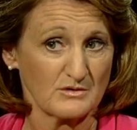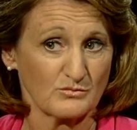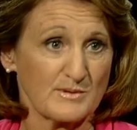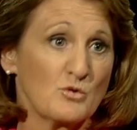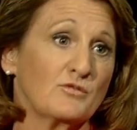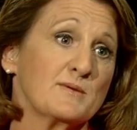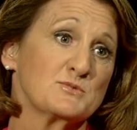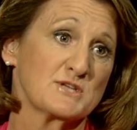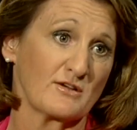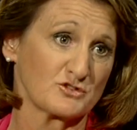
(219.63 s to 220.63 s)
remove
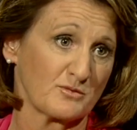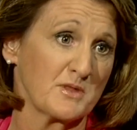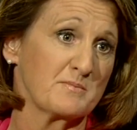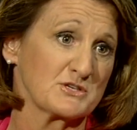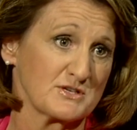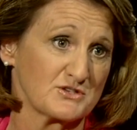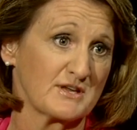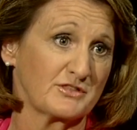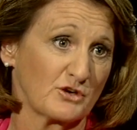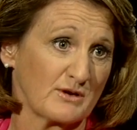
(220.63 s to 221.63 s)
themselves from the business
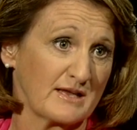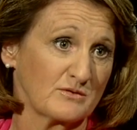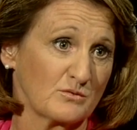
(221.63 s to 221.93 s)
that they're in.